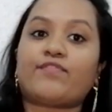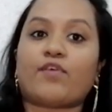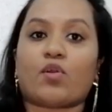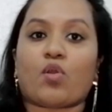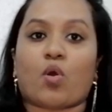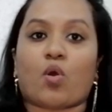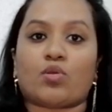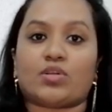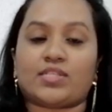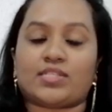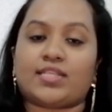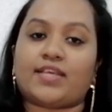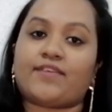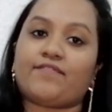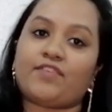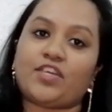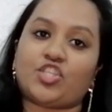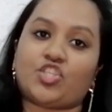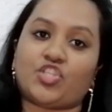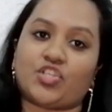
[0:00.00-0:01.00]
for autistic
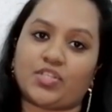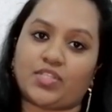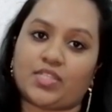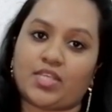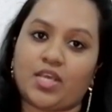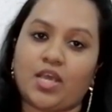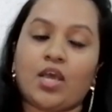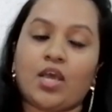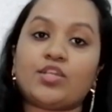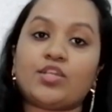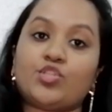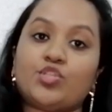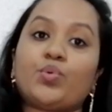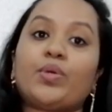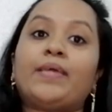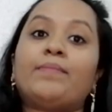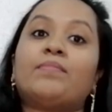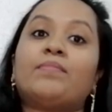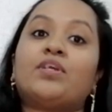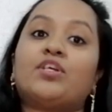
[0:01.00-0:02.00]
features to
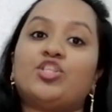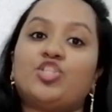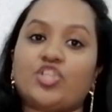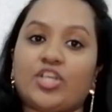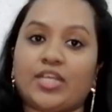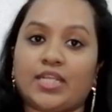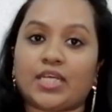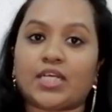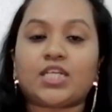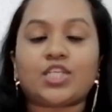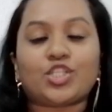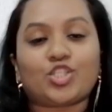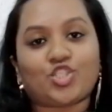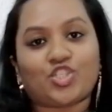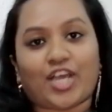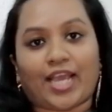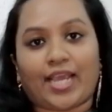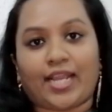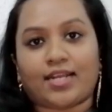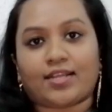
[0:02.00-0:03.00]
emerge in a
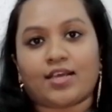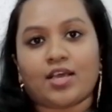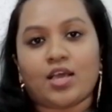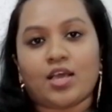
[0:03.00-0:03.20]
child?